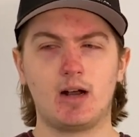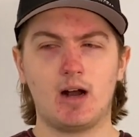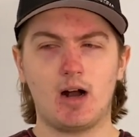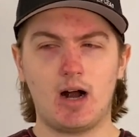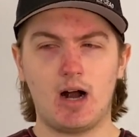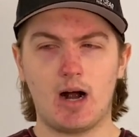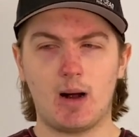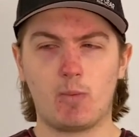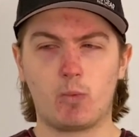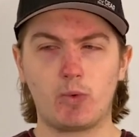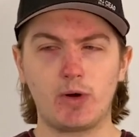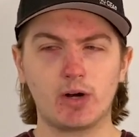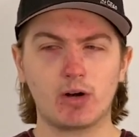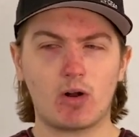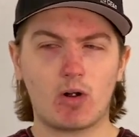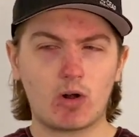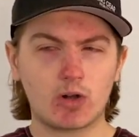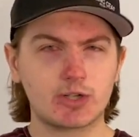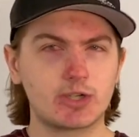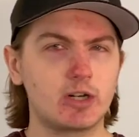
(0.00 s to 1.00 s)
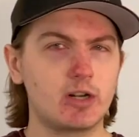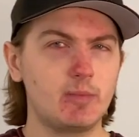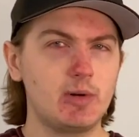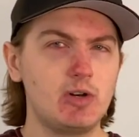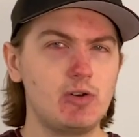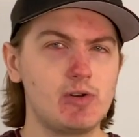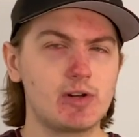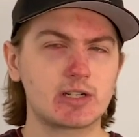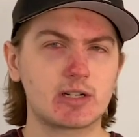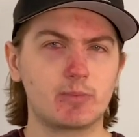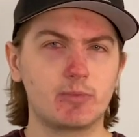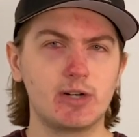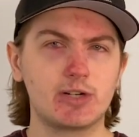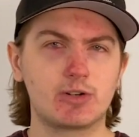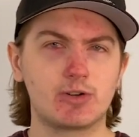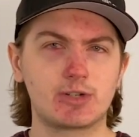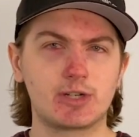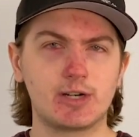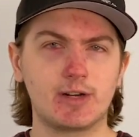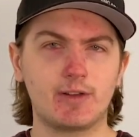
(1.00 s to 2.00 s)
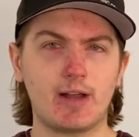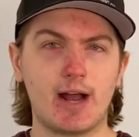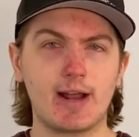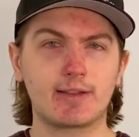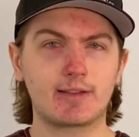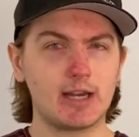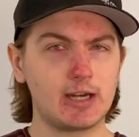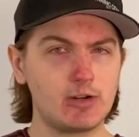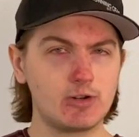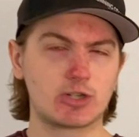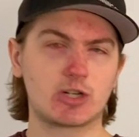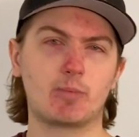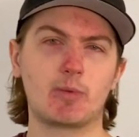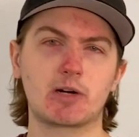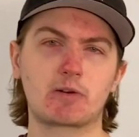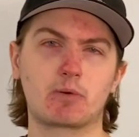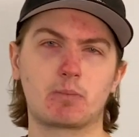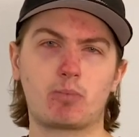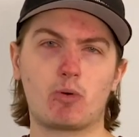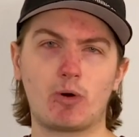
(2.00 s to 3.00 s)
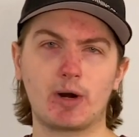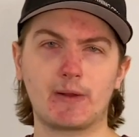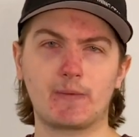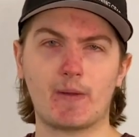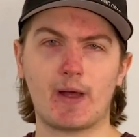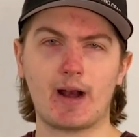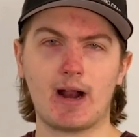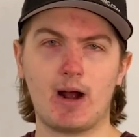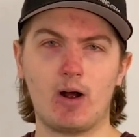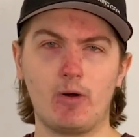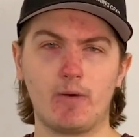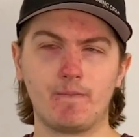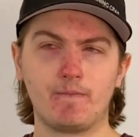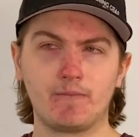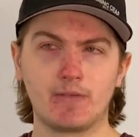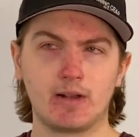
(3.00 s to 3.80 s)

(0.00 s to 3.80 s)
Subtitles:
We're also going to be doing some research into that. Thank you so much for pointing that out.